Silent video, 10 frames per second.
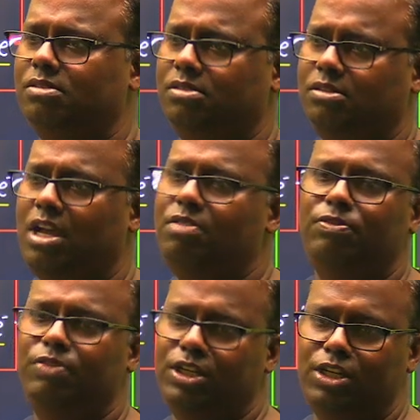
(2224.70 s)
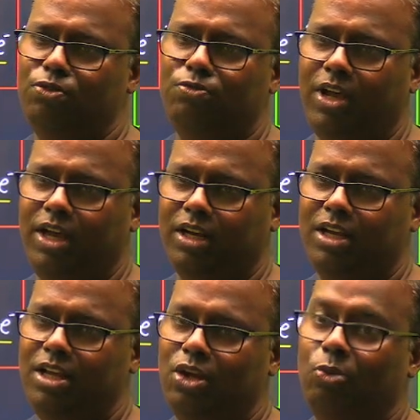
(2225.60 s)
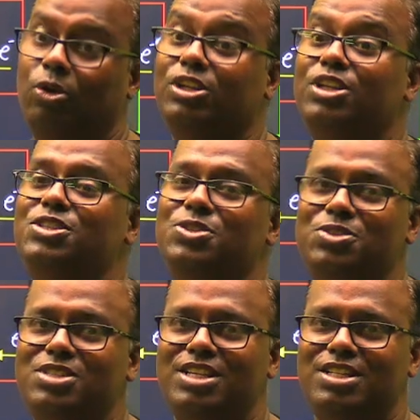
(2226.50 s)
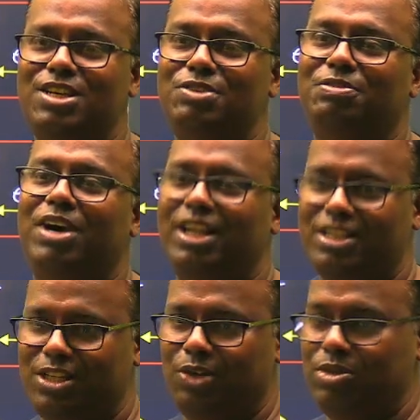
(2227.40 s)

affinity to fire. Water is used as a fire extinguisher.